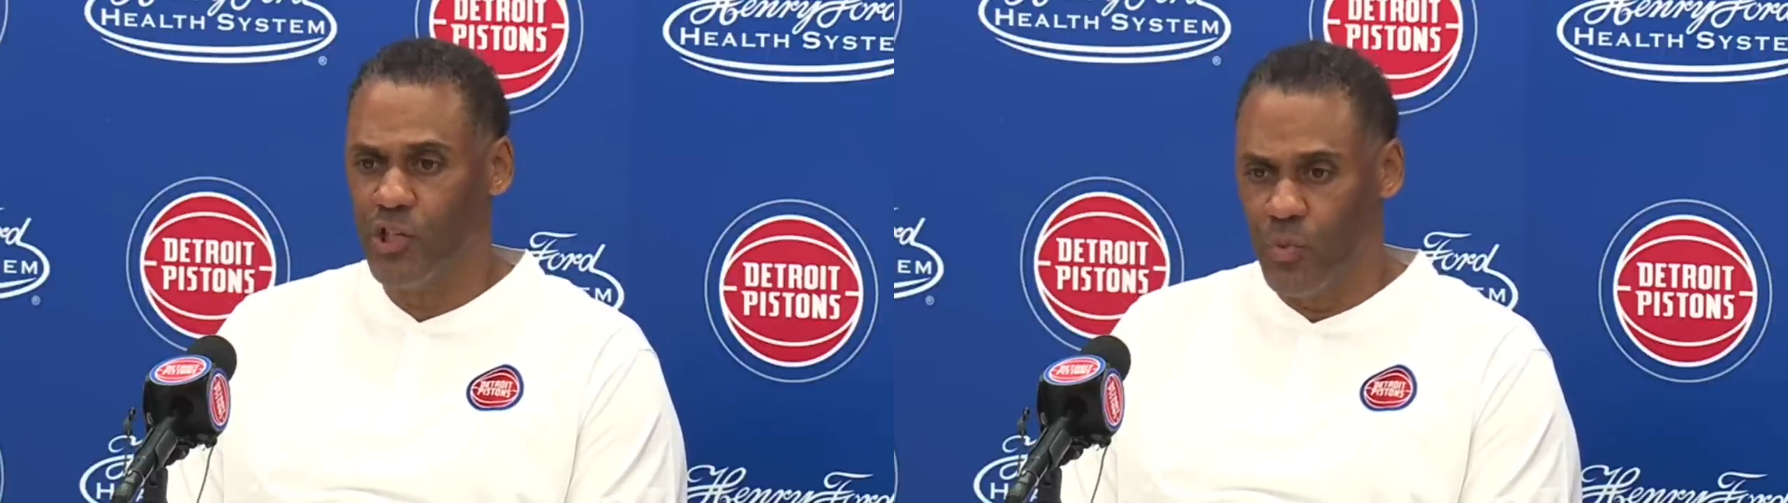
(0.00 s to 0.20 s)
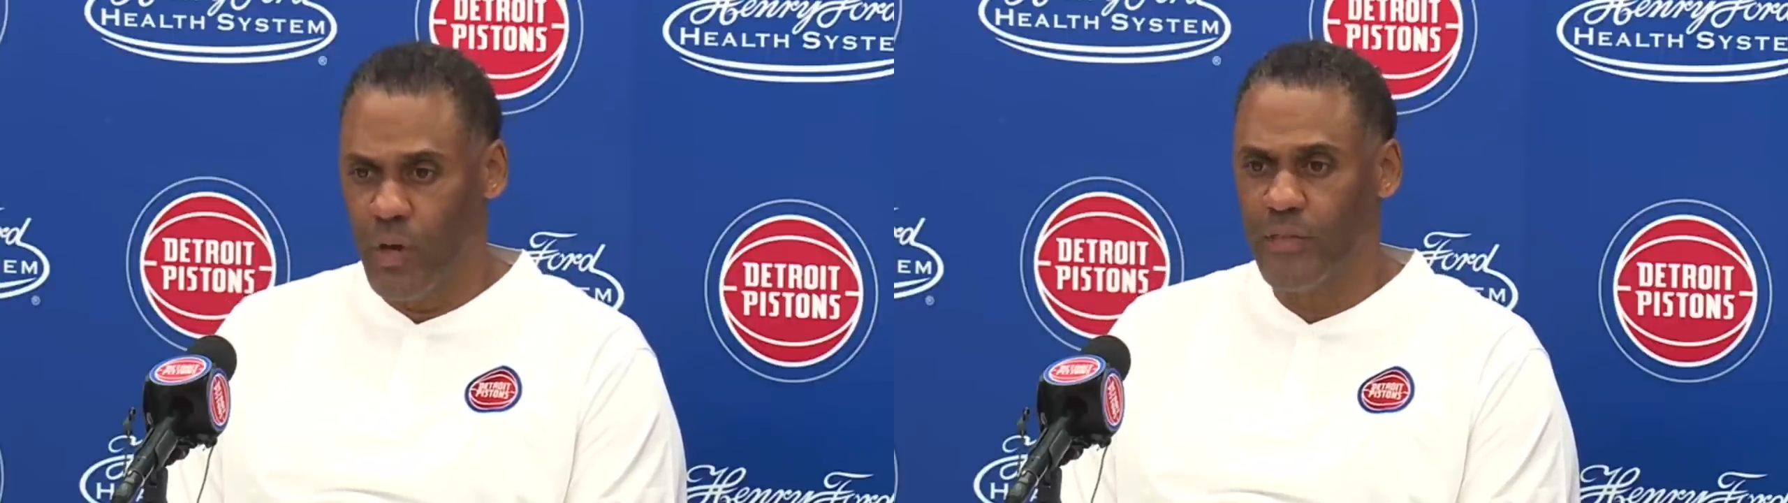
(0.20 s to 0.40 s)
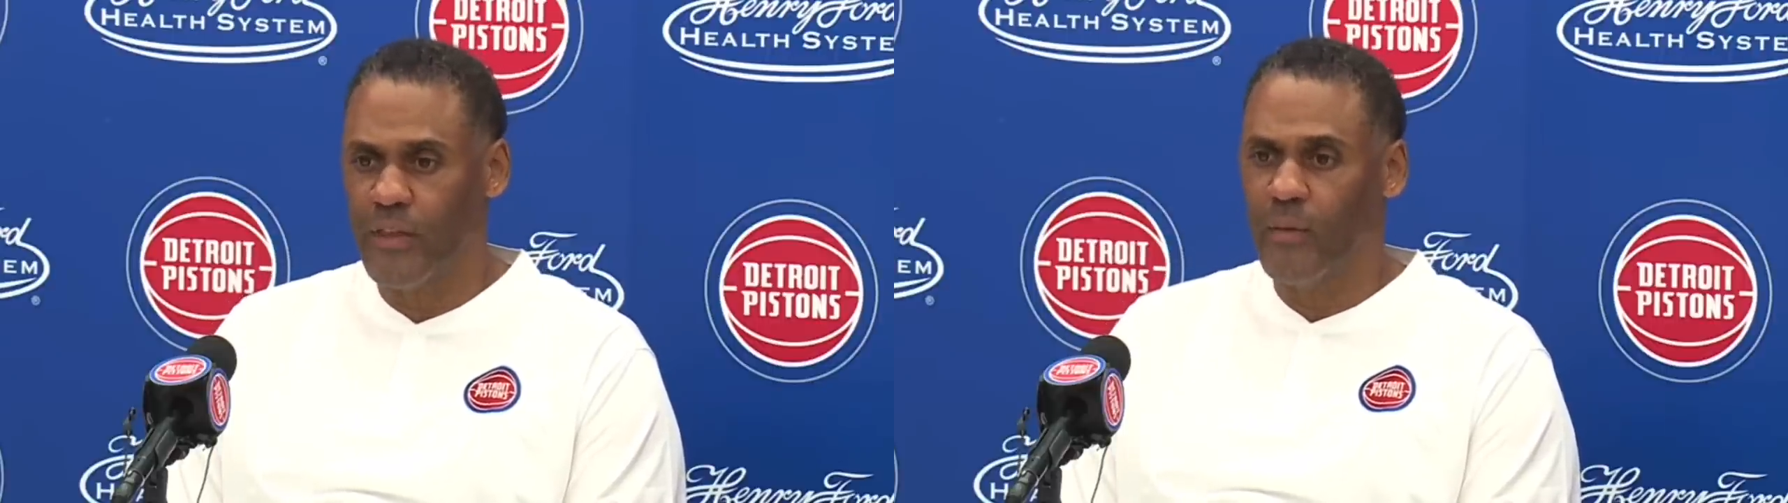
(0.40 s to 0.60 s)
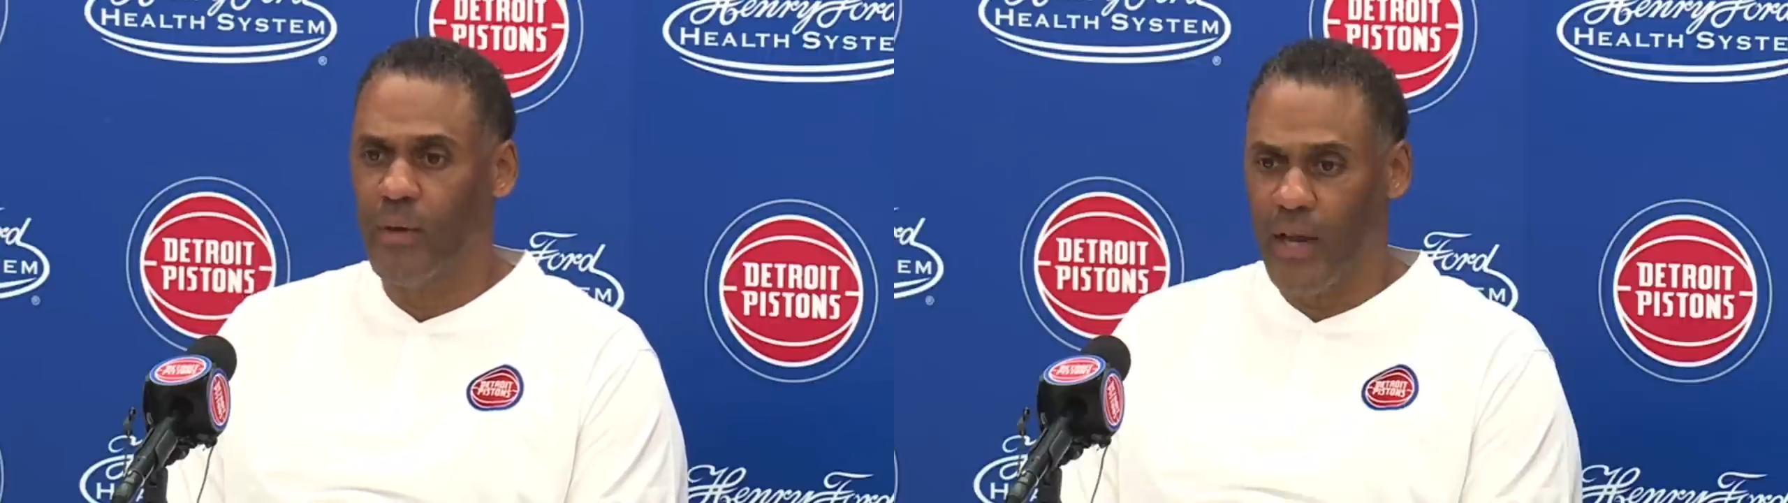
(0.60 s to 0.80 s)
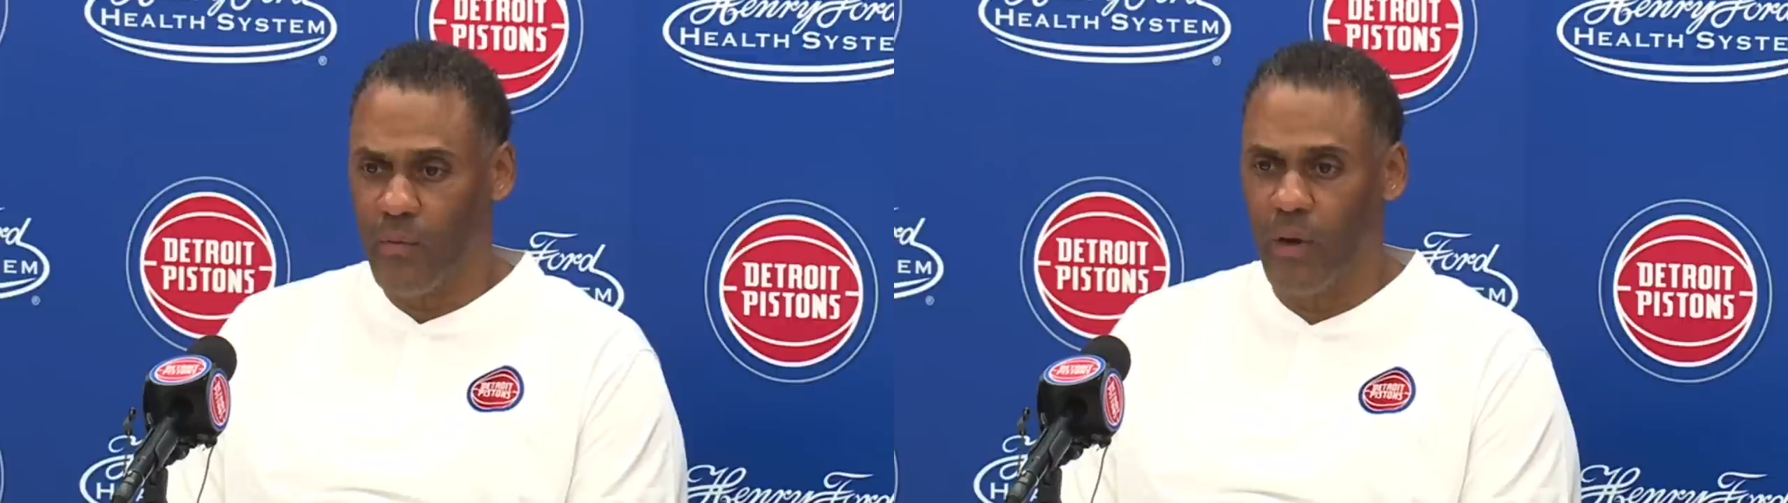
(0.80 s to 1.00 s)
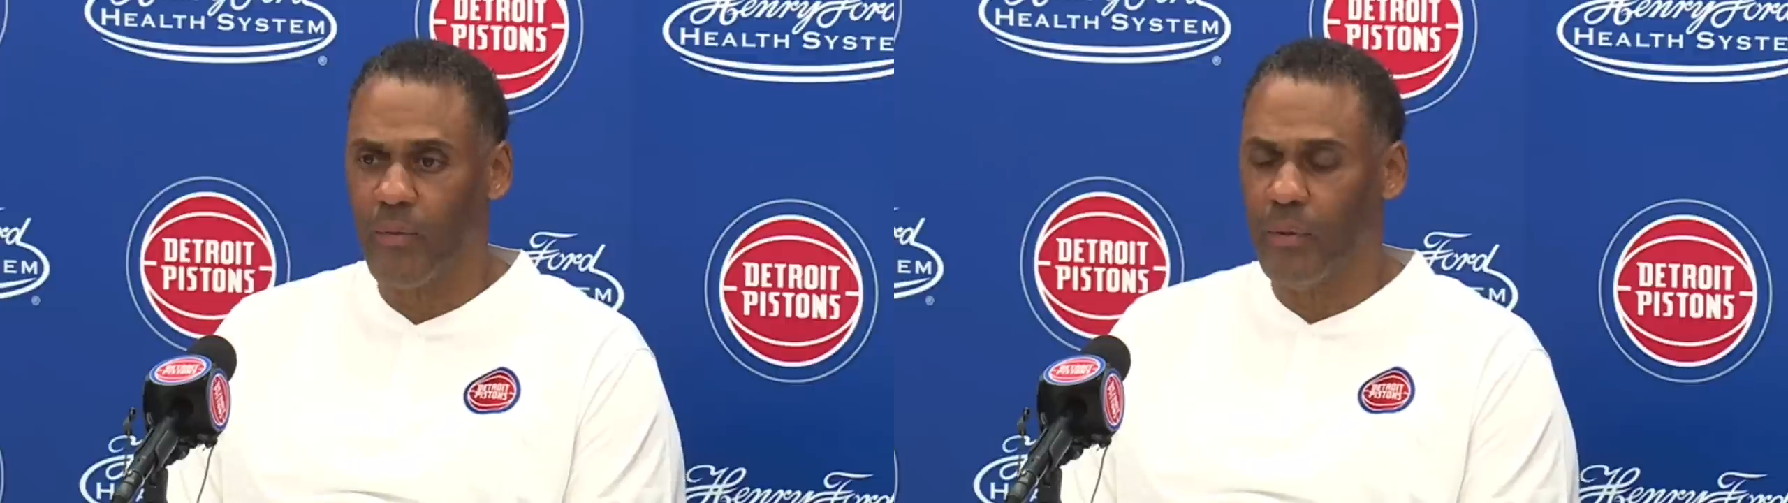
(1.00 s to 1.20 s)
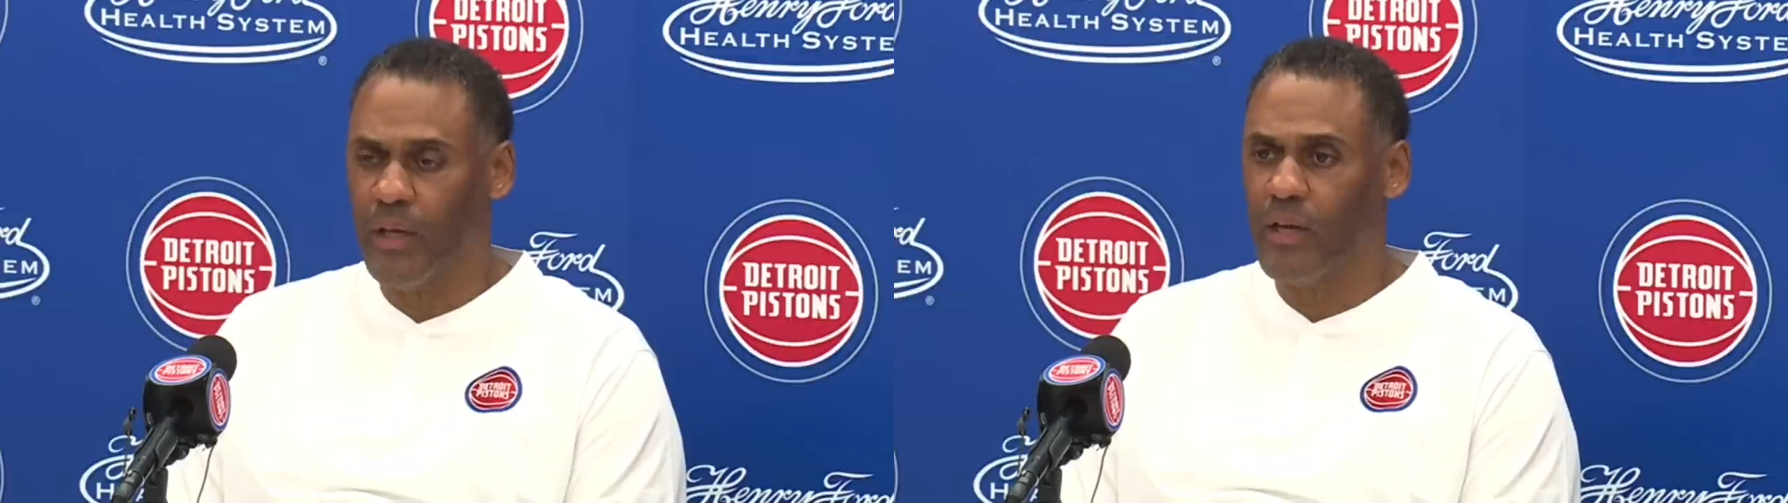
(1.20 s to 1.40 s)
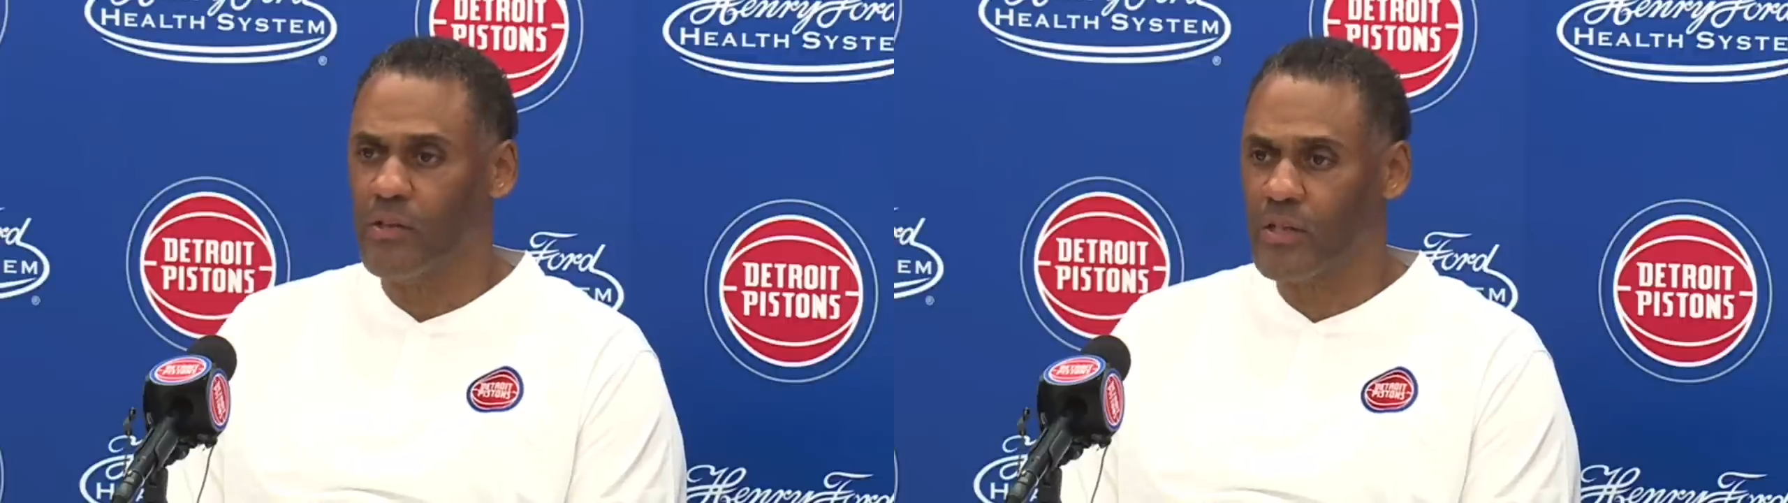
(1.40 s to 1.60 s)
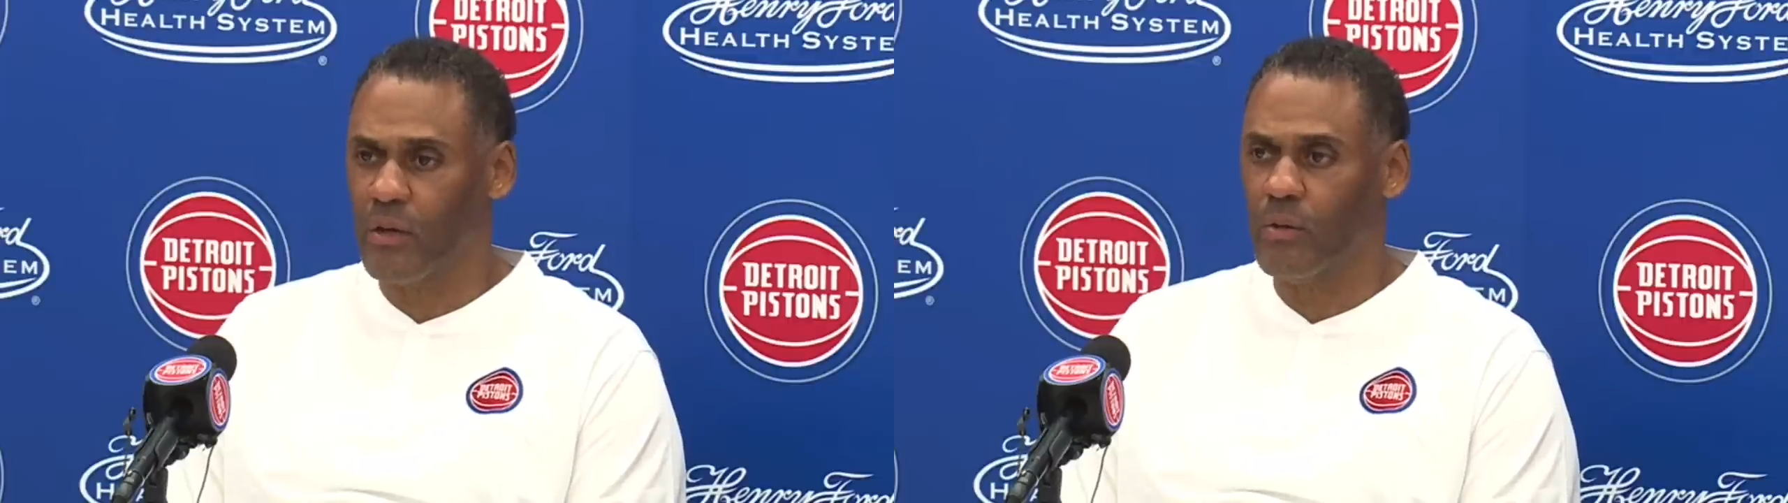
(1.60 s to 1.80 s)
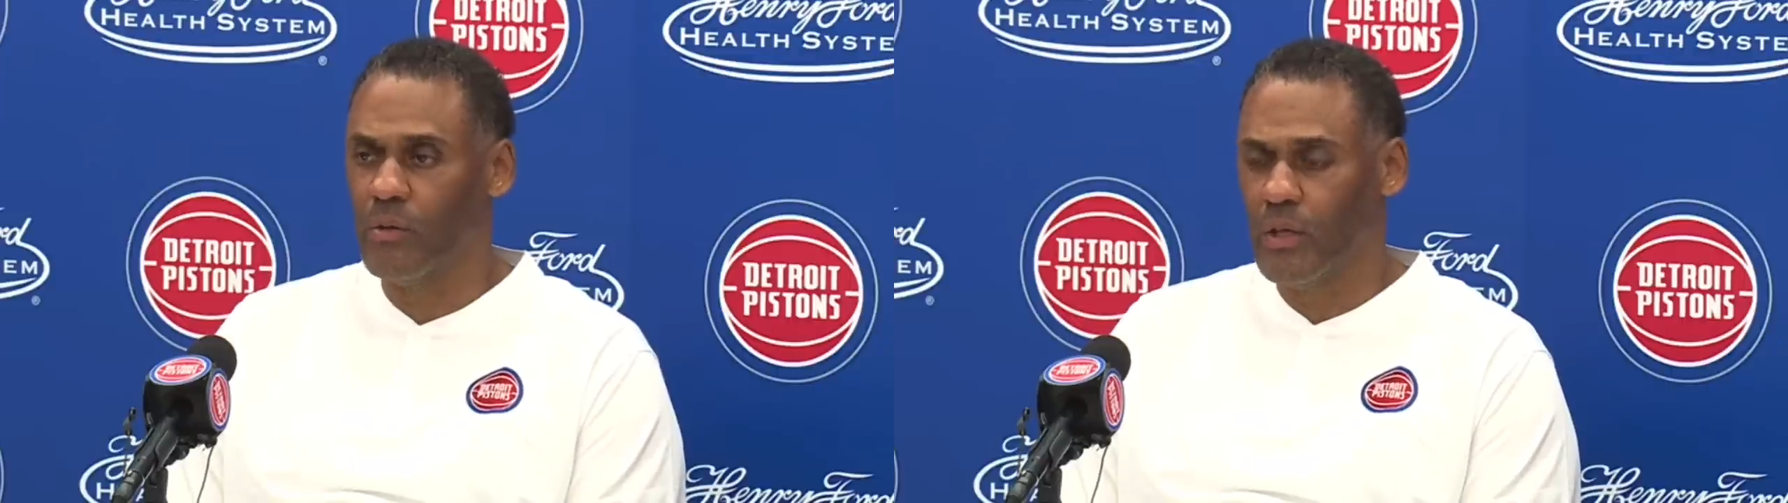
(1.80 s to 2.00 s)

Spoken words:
You want them and they want to be here. So,